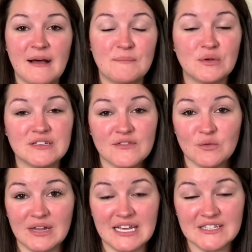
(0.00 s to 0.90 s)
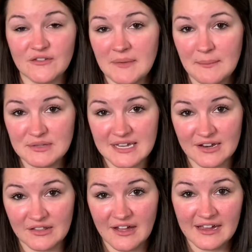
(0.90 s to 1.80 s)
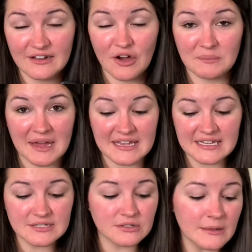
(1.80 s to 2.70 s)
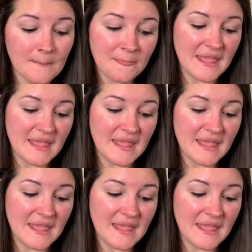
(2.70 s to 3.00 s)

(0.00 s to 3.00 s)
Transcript: most of the readings from Ambleside Online on my Kindle,